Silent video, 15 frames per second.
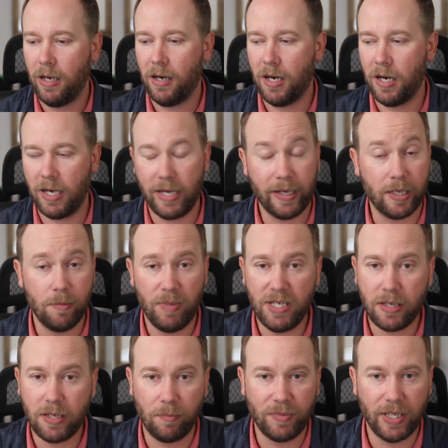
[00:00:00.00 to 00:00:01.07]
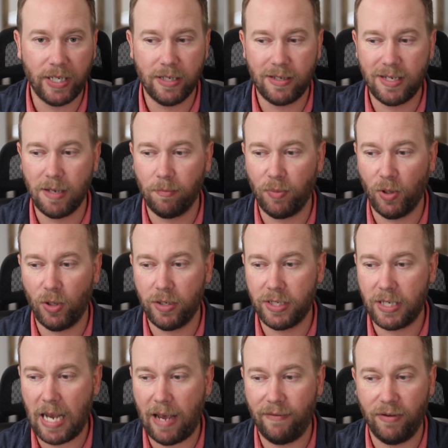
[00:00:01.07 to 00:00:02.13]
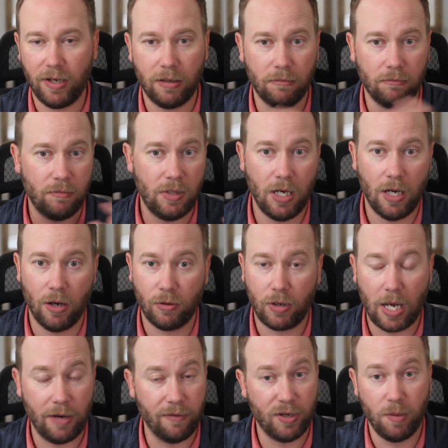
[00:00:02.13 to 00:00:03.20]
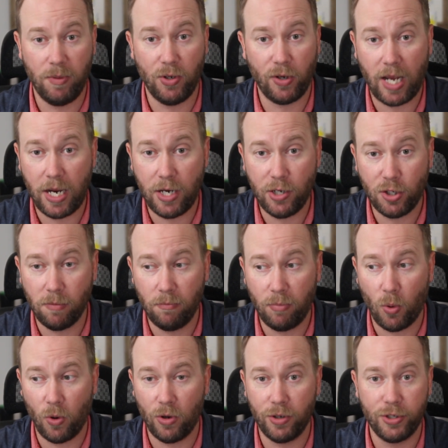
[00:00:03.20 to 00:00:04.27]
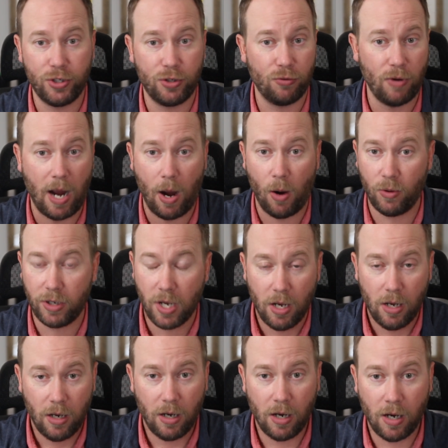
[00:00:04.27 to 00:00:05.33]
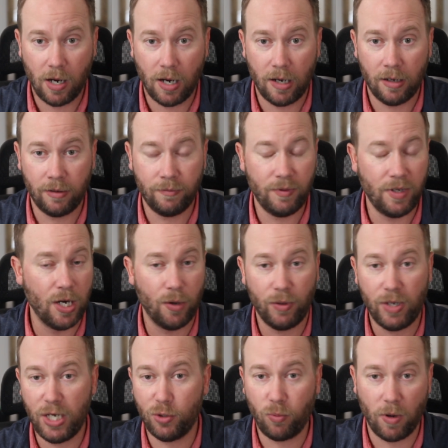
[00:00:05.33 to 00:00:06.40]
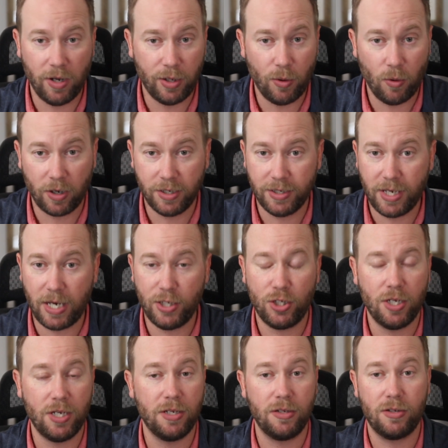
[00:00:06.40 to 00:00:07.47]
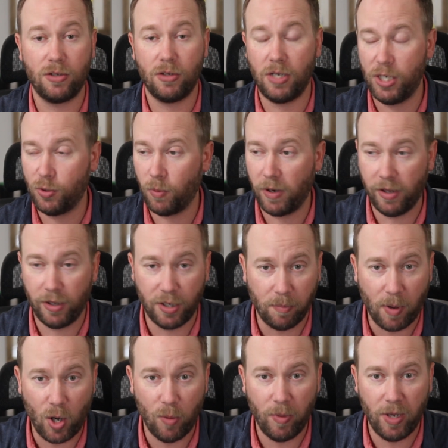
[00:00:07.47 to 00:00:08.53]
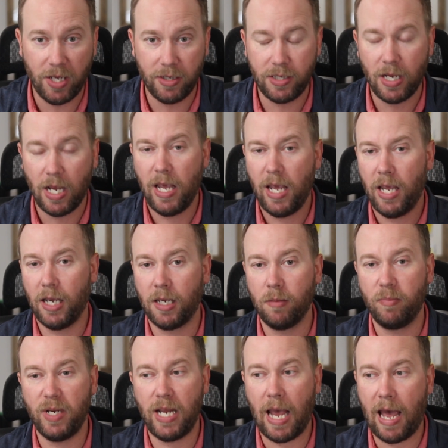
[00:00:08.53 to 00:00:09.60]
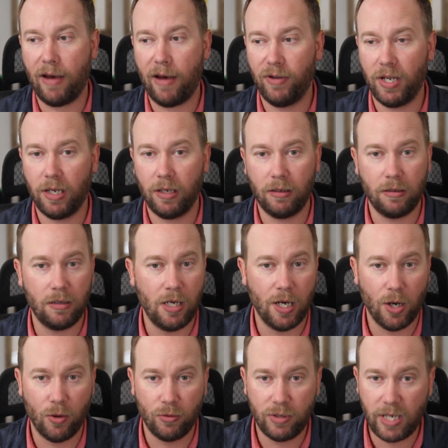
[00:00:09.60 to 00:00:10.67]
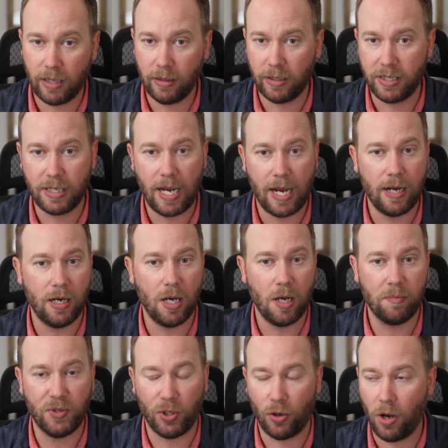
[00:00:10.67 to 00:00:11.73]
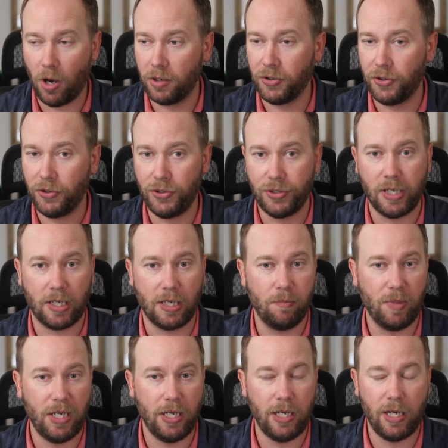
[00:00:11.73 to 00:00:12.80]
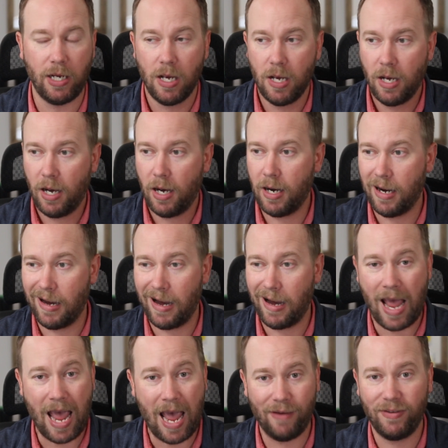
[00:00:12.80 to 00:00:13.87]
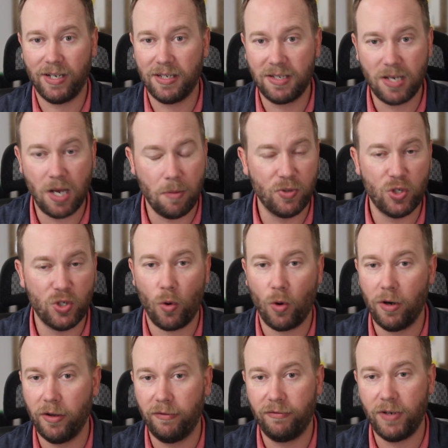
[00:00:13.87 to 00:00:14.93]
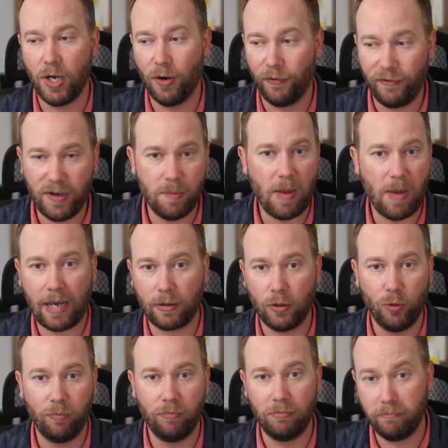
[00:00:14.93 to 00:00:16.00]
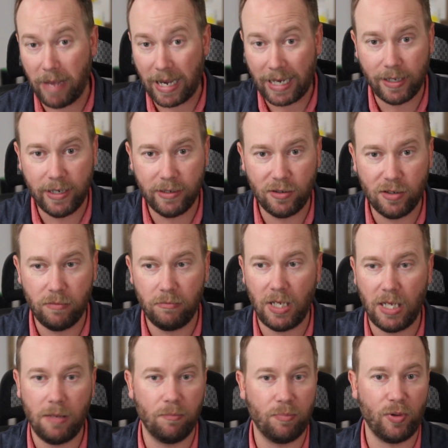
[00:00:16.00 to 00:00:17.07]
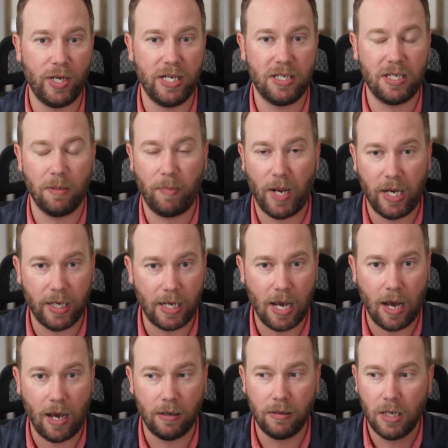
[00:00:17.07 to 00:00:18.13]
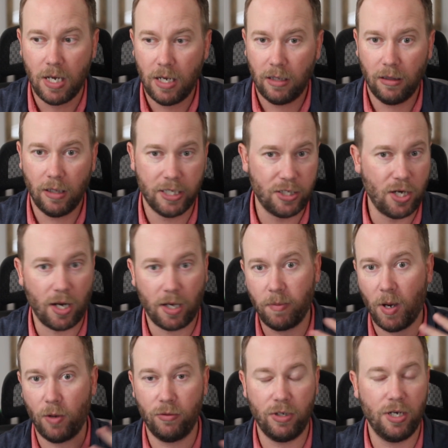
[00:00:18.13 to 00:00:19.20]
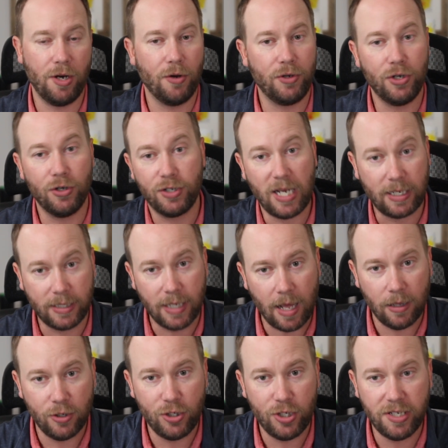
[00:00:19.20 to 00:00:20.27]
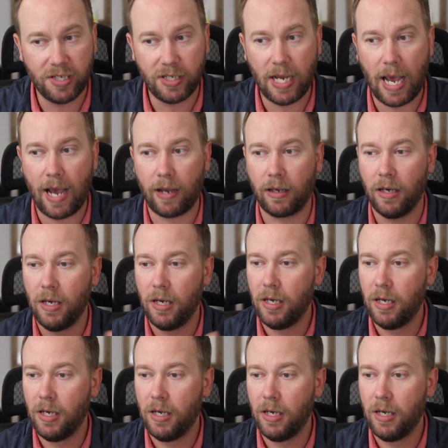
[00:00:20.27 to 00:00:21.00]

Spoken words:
It could be something as simple as having, kind of communication boards throughout, each one of the organizations, each one of the departments. It could be having, daily stand-ups or huddles. It could be having some sort of, feedback loop mechanism in place, depending on, let's talk about, your technology stack.